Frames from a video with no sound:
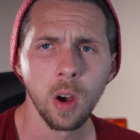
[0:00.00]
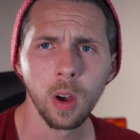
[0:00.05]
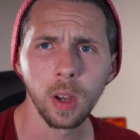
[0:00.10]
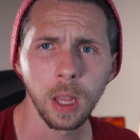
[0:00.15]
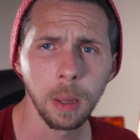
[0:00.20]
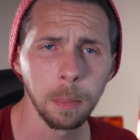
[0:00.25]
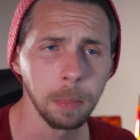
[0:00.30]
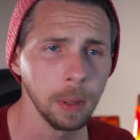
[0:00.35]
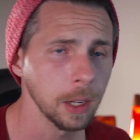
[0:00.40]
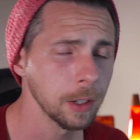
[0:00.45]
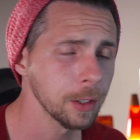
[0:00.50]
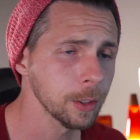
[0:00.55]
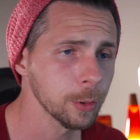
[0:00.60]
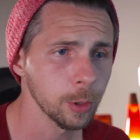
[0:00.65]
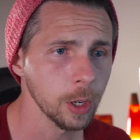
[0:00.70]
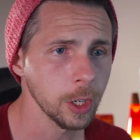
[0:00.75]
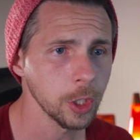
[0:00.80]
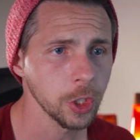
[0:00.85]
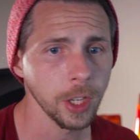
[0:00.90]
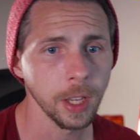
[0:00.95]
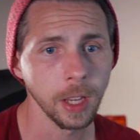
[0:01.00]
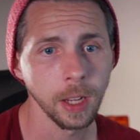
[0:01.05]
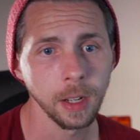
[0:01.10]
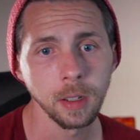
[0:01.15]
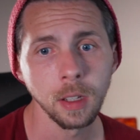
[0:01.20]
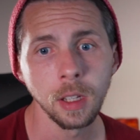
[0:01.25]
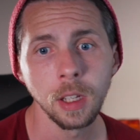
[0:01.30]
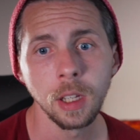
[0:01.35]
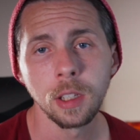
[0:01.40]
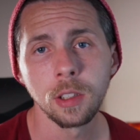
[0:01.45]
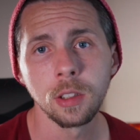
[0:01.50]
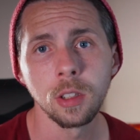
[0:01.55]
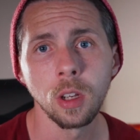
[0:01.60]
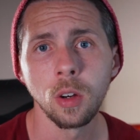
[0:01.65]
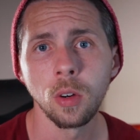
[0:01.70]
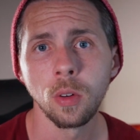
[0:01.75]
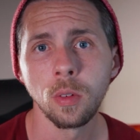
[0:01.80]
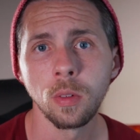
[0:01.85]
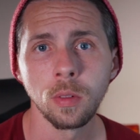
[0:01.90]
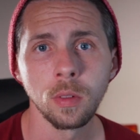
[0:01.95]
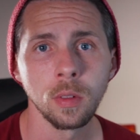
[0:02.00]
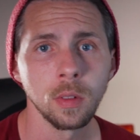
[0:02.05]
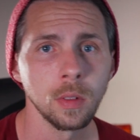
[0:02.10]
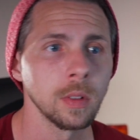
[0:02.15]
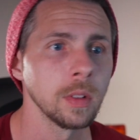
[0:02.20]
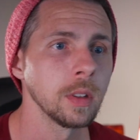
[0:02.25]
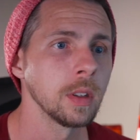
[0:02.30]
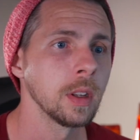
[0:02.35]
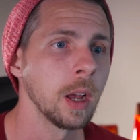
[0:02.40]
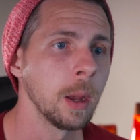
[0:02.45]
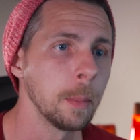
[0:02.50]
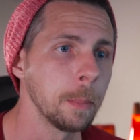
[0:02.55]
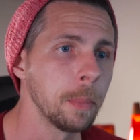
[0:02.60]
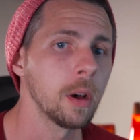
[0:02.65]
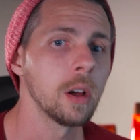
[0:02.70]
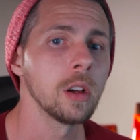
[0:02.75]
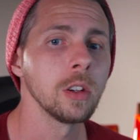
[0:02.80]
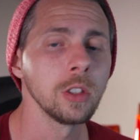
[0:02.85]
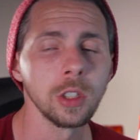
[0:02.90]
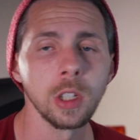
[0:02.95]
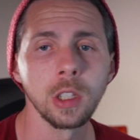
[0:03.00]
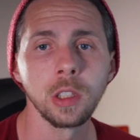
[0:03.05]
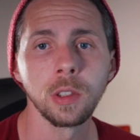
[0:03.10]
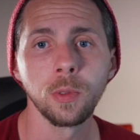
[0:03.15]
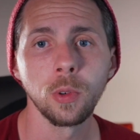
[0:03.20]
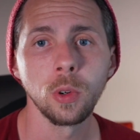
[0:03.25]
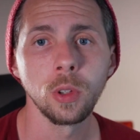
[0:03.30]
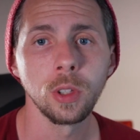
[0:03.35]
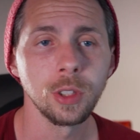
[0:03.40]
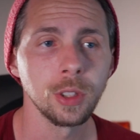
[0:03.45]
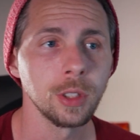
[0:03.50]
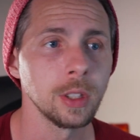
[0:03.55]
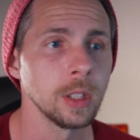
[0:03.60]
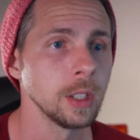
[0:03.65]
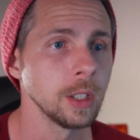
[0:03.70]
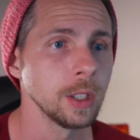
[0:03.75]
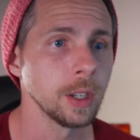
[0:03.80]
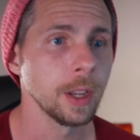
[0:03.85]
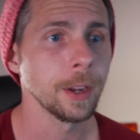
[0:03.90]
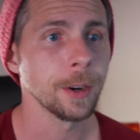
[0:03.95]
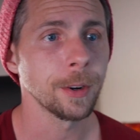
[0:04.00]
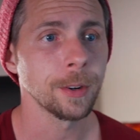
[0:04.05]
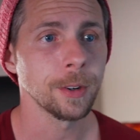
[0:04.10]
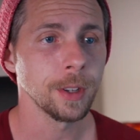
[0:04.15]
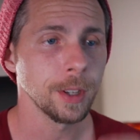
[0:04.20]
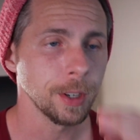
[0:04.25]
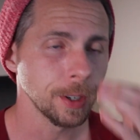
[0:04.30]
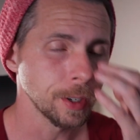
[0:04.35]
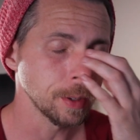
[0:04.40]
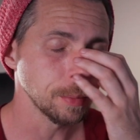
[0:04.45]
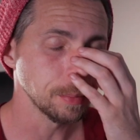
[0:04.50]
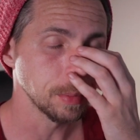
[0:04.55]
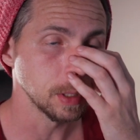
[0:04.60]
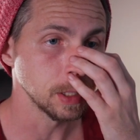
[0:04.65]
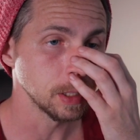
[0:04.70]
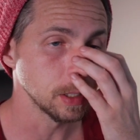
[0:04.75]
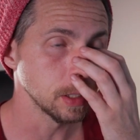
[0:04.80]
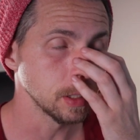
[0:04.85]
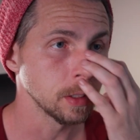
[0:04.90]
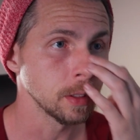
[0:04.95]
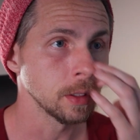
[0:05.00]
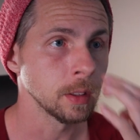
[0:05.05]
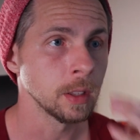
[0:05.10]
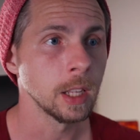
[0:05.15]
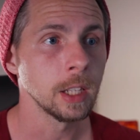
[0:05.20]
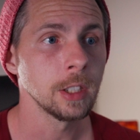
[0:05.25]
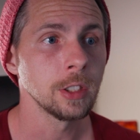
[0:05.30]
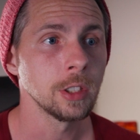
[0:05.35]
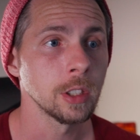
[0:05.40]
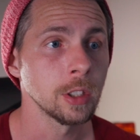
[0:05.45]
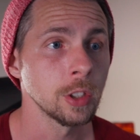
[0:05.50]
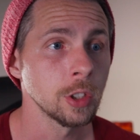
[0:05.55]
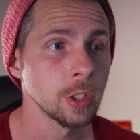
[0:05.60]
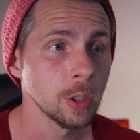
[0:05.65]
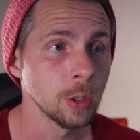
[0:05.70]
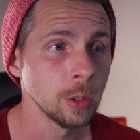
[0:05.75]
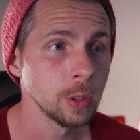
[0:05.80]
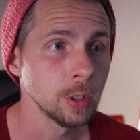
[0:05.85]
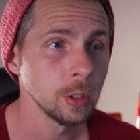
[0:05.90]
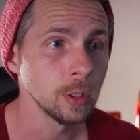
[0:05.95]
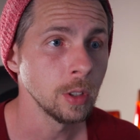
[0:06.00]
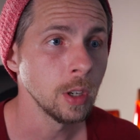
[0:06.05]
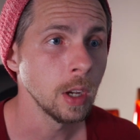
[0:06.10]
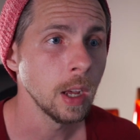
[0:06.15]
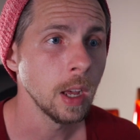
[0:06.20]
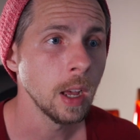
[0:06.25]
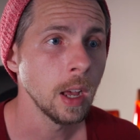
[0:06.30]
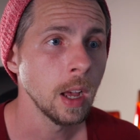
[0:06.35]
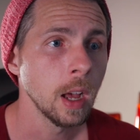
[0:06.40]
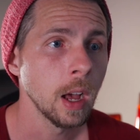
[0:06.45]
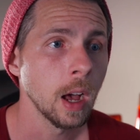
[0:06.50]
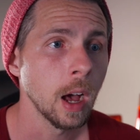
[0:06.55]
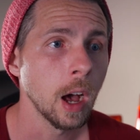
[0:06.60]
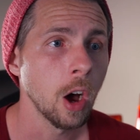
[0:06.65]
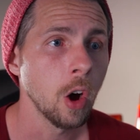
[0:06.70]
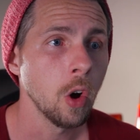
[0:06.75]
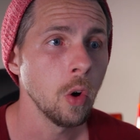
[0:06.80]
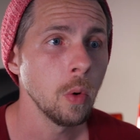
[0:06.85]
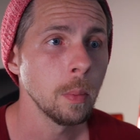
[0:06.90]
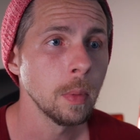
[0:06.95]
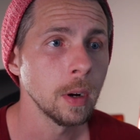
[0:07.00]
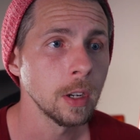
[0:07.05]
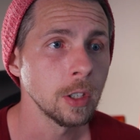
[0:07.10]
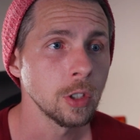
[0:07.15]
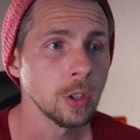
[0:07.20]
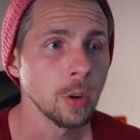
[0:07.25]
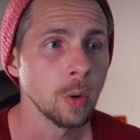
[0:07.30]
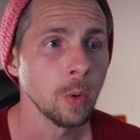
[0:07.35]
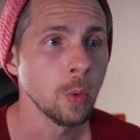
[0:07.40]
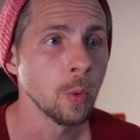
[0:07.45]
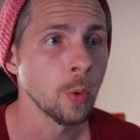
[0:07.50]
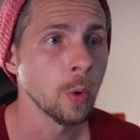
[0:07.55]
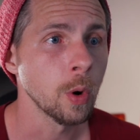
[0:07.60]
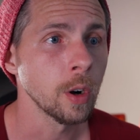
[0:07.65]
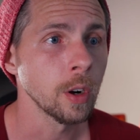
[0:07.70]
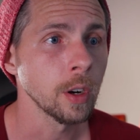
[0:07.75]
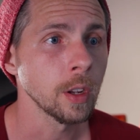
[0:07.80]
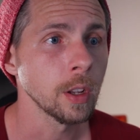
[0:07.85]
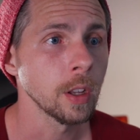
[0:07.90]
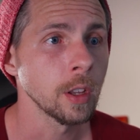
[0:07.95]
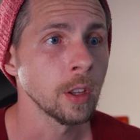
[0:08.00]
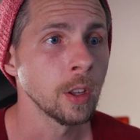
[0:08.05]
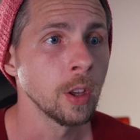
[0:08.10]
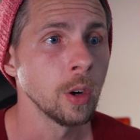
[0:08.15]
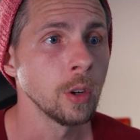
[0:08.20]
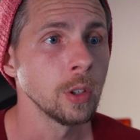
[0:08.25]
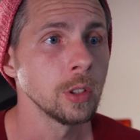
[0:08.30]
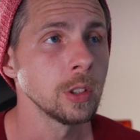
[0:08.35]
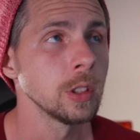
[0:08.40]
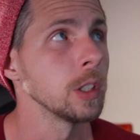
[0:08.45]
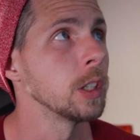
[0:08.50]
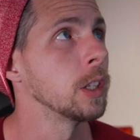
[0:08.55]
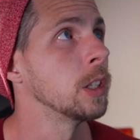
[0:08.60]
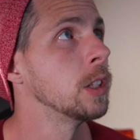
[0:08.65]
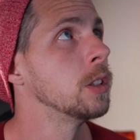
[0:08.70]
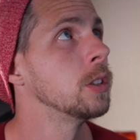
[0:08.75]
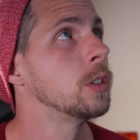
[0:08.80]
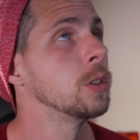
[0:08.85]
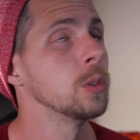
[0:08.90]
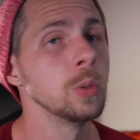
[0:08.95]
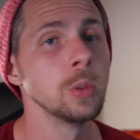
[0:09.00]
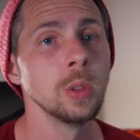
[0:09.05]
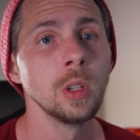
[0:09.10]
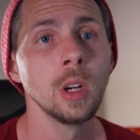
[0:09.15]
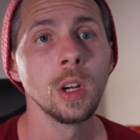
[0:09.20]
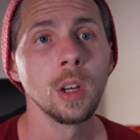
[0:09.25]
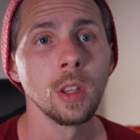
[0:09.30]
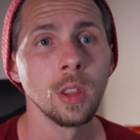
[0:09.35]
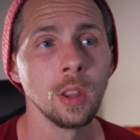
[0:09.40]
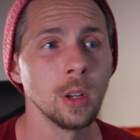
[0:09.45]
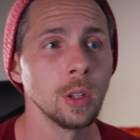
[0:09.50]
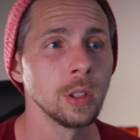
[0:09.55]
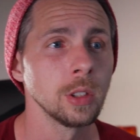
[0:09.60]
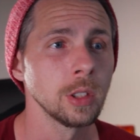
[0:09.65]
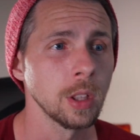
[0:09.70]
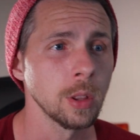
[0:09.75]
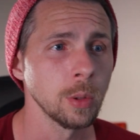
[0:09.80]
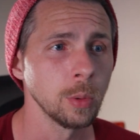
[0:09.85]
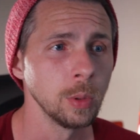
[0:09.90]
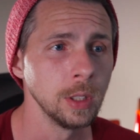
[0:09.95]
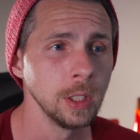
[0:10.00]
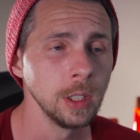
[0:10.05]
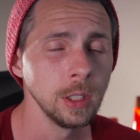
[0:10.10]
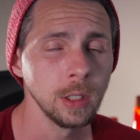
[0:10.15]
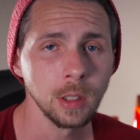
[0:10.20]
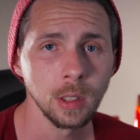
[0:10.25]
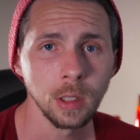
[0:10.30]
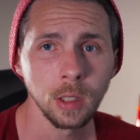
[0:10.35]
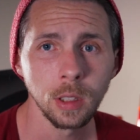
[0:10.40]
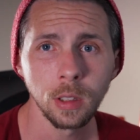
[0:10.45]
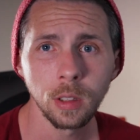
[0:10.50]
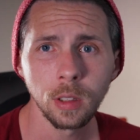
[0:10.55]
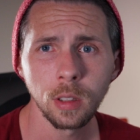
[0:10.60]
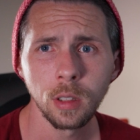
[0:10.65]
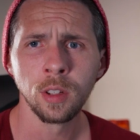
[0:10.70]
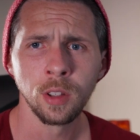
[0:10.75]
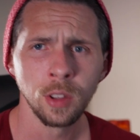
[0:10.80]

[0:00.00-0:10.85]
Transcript: Okay, Blender crashed again. So I apologize for this little error here, but that just shows you how much work goes into those 3D scenes.